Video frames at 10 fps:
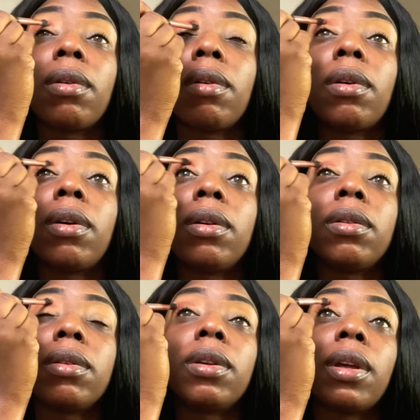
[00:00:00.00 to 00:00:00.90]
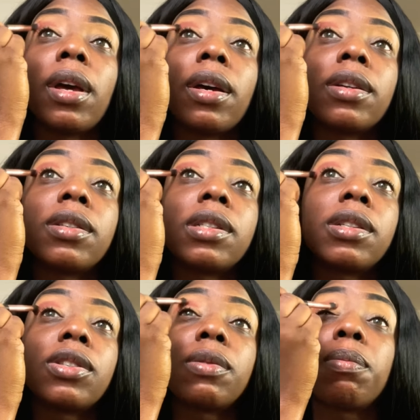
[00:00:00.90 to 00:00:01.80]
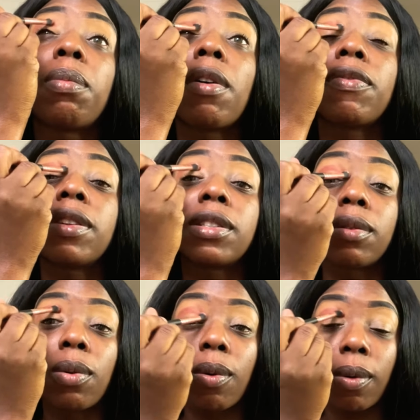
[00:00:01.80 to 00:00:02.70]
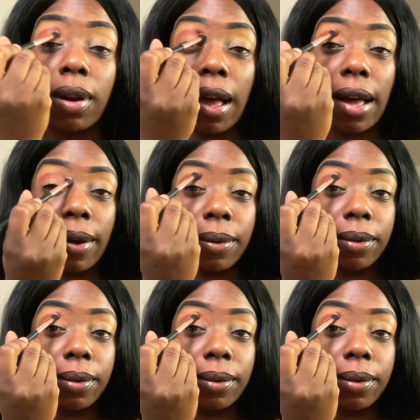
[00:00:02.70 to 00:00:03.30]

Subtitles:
And yes, just buff this all out,